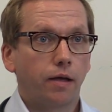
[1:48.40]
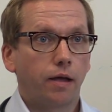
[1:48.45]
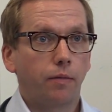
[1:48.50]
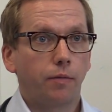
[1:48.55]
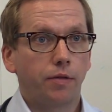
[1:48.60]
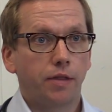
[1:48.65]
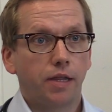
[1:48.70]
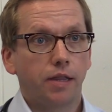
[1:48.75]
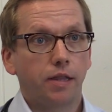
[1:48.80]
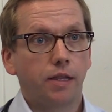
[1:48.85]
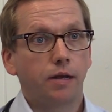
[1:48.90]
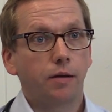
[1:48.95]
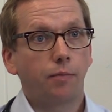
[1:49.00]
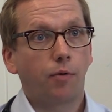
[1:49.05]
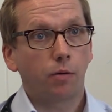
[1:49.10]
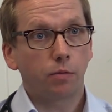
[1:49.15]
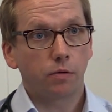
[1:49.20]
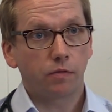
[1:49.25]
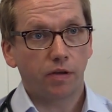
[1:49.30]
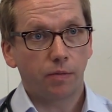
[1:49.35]
within the
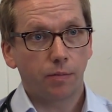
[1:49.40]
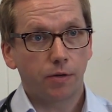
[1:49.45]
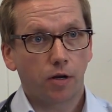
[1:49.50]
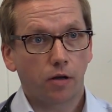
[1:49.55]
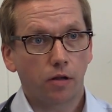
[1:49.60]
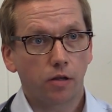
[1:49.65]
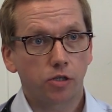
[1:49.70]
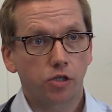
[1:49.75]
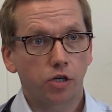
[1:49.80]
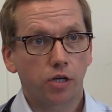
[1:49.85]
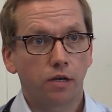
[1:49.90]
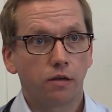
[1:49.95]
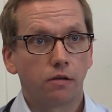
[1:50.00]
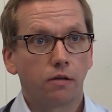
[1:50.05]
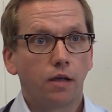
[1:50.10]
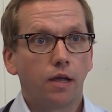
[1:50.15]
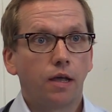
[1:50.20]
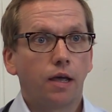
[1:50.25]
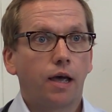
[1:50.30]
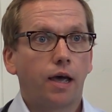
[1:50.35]
Department of Haematology,
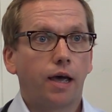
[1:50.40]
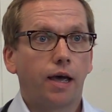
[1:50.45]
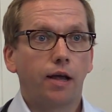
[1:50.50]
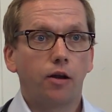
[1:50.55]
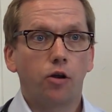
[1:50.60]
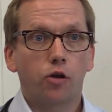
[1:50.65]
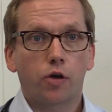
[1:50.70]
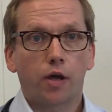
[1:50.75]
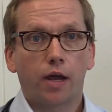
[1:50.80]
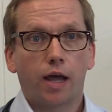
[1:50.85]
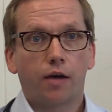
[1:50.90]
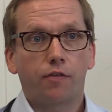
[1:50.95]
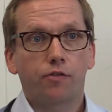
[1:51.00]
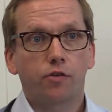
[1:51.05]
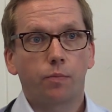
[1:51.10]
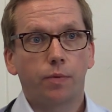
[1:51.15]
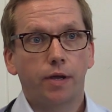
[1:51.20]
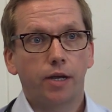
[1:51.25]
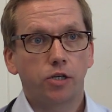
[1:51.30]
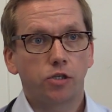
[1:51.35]
looking
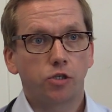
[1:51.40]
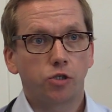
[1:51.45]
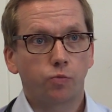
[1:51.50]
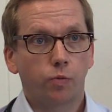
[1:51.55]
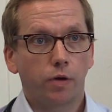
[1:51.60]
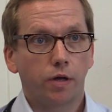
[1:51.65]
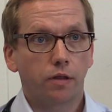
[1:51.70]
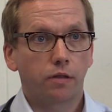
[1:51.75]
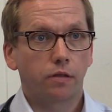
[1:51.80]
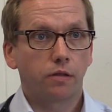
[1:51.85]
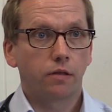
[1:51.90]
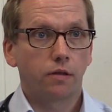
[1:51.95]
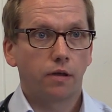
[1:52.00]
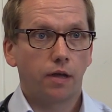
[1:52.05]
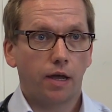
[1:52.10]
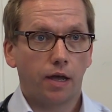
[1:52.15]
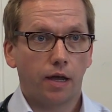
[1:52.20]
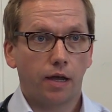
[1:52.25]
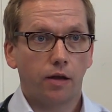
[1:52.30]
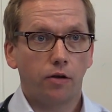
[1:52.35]
after patients with
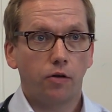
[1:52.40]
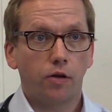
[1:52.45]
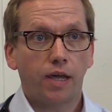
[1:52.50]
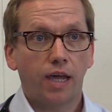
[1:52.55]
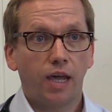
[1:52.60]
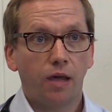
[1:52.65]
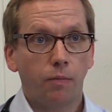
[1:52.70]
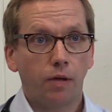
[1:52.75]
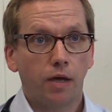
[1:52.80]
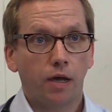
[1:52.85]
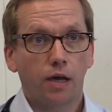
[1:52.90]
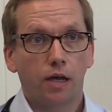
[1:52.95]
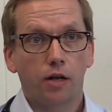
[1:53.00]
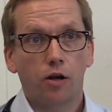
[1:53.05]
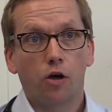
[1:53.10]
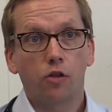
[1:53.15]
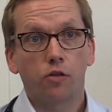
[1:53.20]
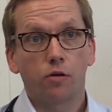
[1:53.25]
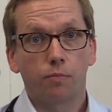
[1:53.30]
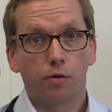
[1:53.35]
leukemia and
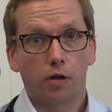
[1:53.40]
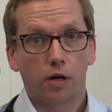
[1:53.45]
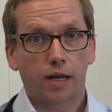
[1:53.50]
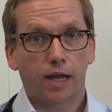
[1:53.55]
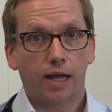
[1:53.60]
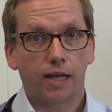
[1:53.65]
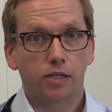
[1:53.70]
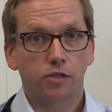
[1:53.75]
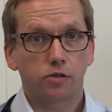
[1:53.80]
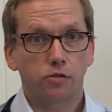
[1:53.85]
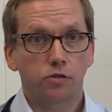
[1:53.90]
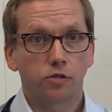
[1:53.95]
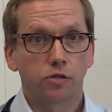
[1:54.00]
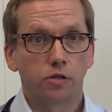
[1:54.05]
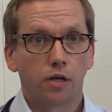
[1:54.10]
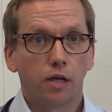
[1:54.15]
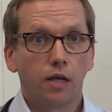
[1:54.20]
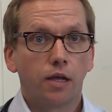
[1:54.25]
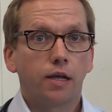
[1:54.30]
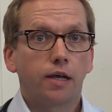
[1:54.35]
other blood cancers,
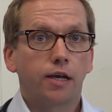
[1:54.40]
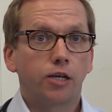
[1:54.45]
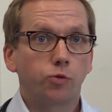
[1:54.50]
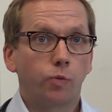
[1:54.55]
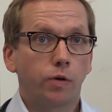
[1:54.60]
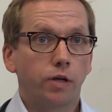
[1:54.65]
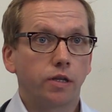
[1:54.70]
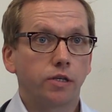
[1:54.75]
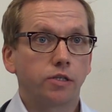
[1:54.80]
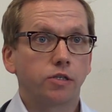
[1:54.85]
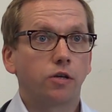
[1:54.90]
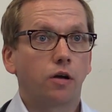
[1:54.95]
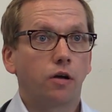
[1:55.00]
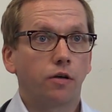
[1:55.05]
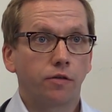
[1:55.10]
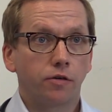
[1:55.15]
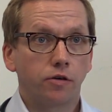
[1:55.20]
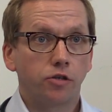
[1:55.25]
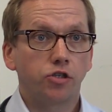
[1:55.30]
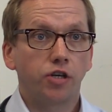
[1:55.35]
as well as
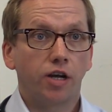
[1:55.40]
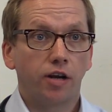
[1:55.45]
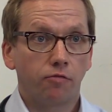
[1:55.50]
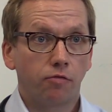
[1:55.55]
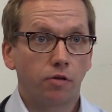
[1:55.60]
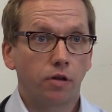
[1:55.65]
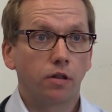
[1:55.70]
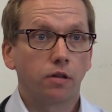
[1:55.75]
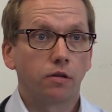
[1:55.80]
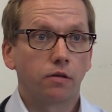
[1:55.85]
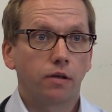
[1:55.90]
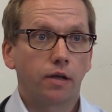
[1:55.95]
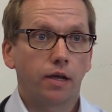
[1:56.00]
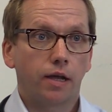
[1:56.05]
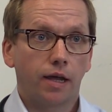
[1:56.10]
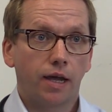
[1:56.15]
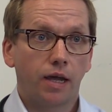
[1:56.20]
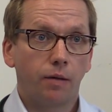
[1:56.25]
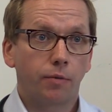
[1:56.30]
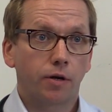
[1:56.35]
other general
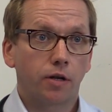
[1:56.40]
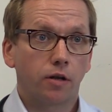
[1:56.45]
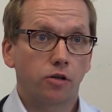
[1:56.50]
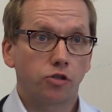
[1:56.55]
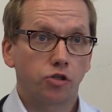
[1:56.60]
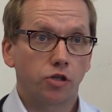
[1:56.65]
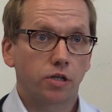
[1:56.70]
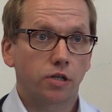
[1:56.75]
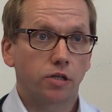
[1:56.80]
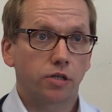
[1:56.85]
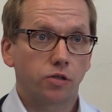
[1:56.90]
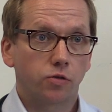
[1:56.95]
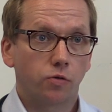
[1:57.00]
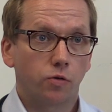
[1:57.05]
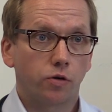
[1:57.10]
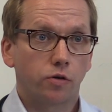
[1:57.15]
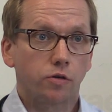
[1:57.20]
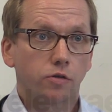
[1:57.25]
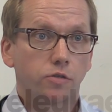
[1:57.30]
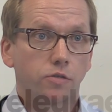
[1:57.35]
hematological
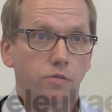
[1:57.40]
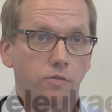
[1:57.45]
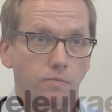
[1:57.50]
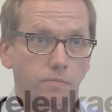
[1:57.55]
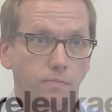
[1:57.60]
disorders.